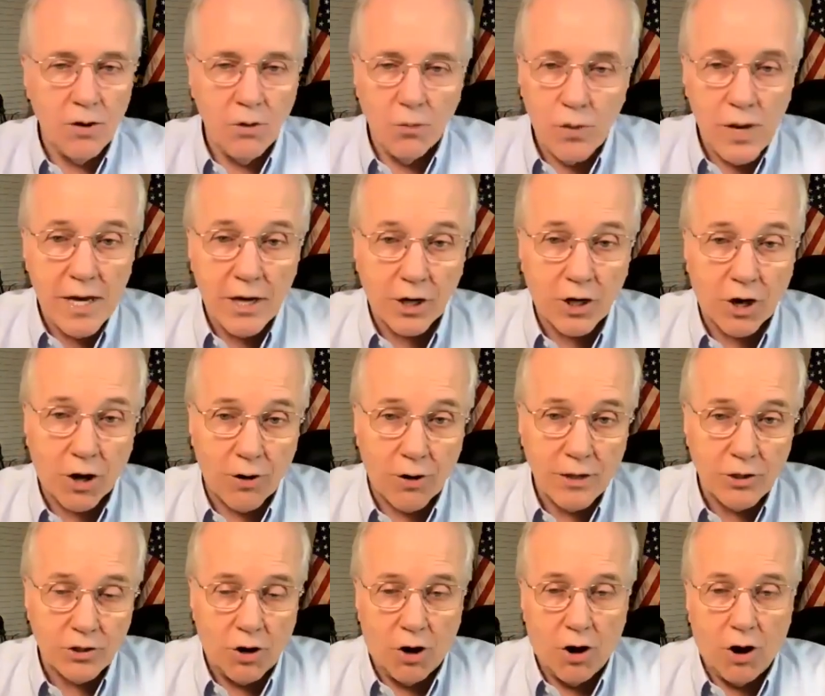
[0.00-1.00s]
we
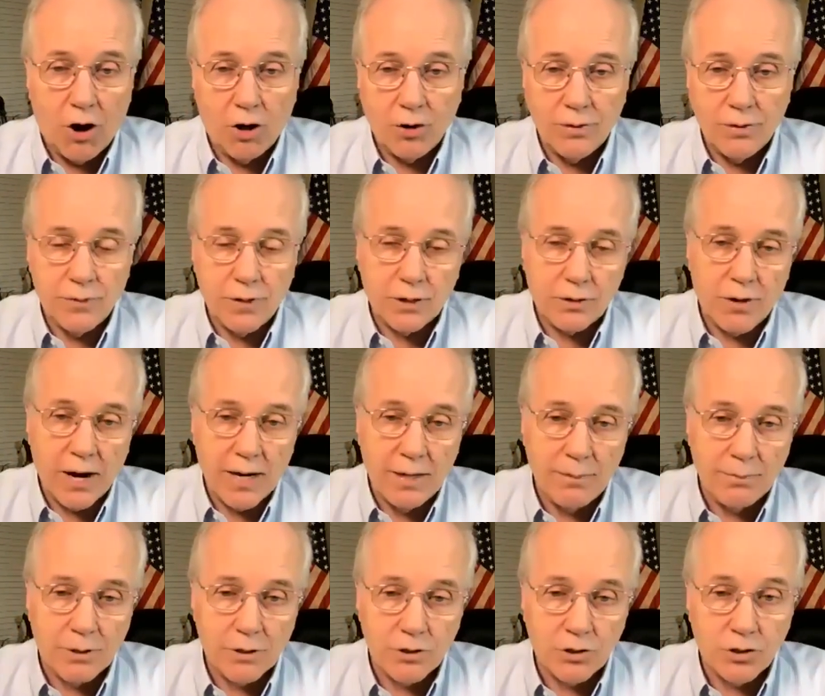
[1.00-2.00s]
encourage all of the
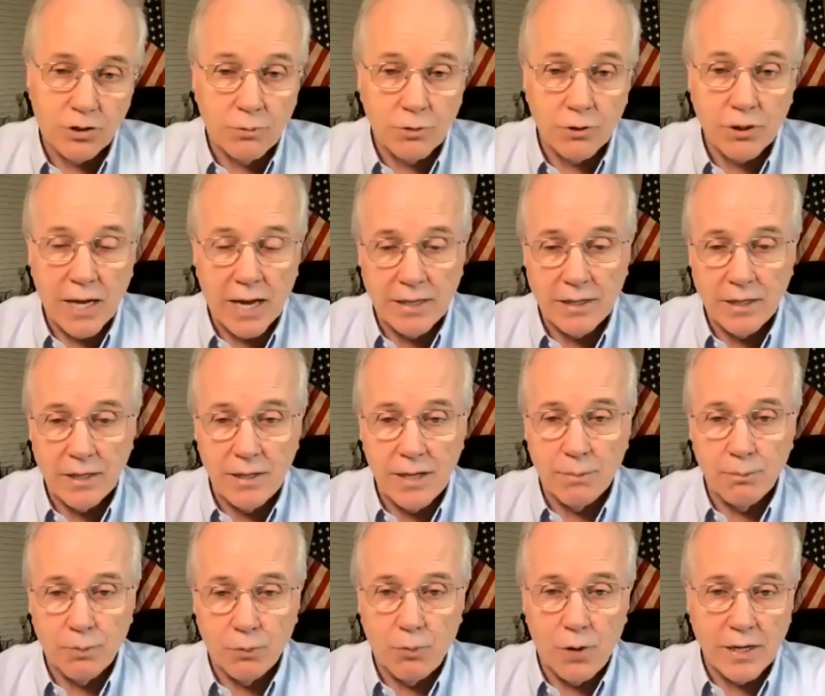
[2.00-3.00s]
Kratom consumers, and the
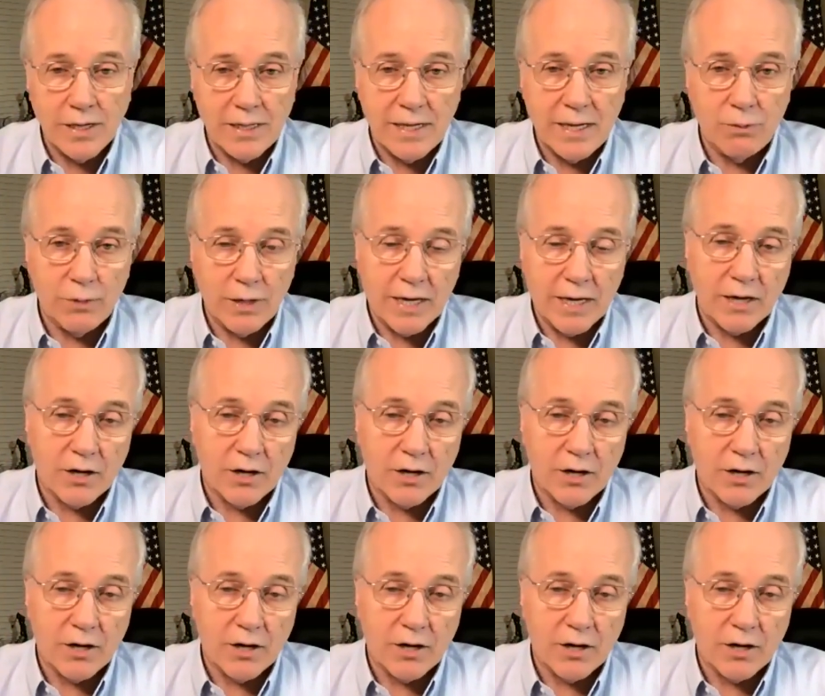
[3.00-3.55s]
number one hit we get